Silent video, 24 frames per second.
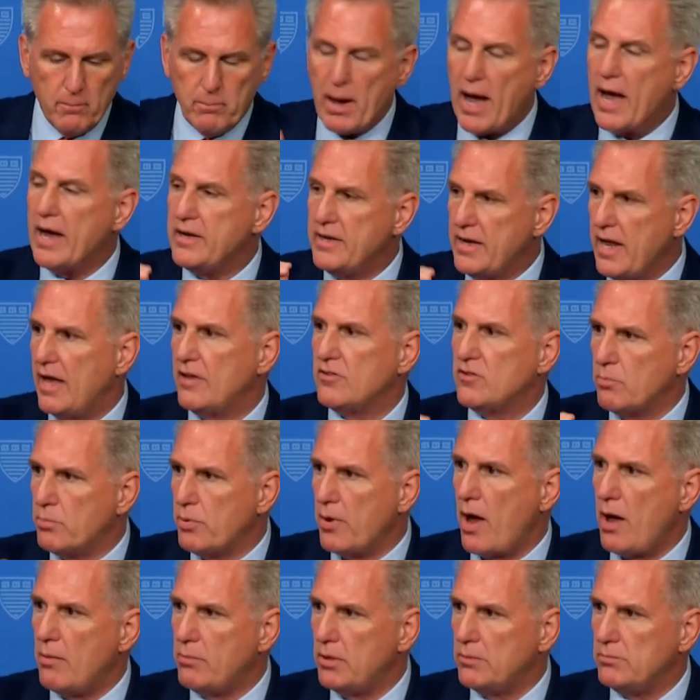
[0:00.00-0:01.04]
Biden has a
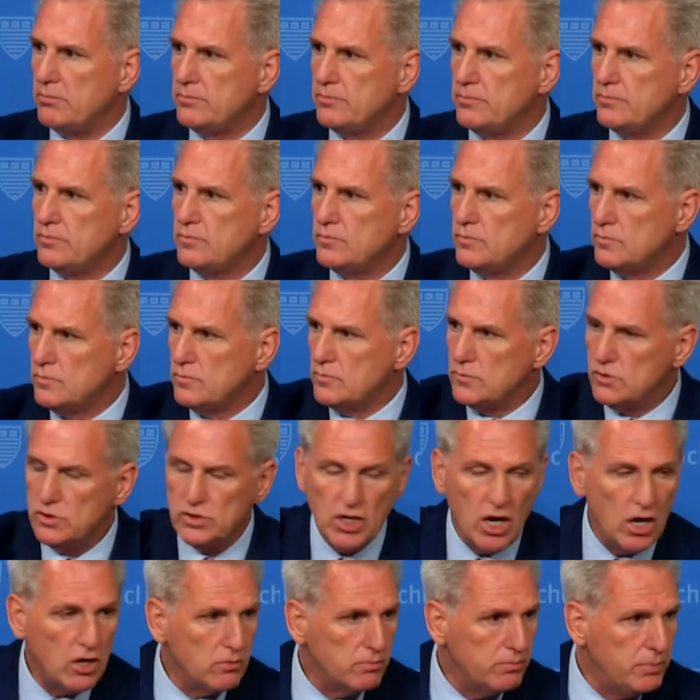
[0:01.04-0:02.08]
problem.
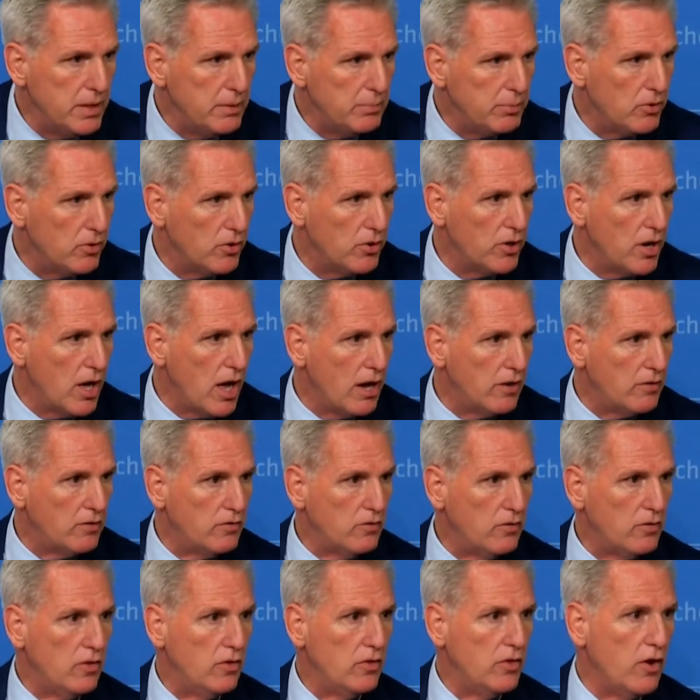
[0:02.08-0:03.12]
Young people are not
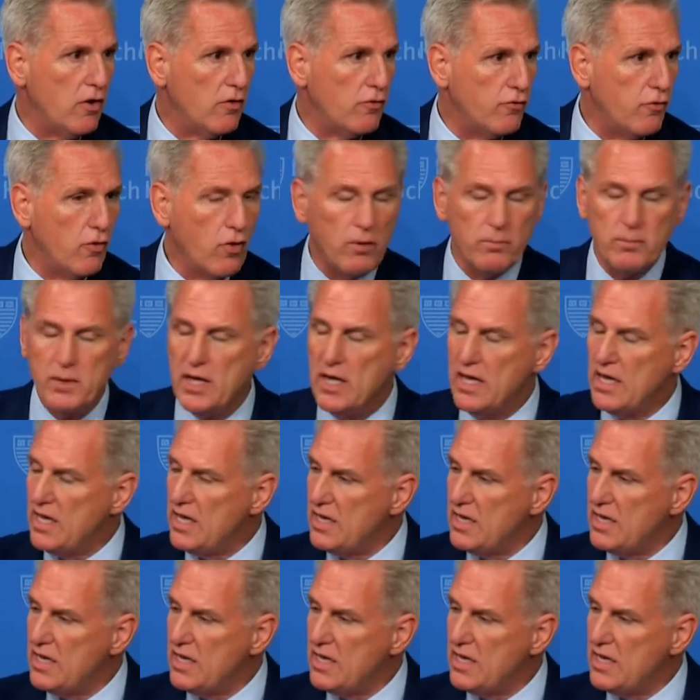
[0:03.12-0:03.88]
there for him.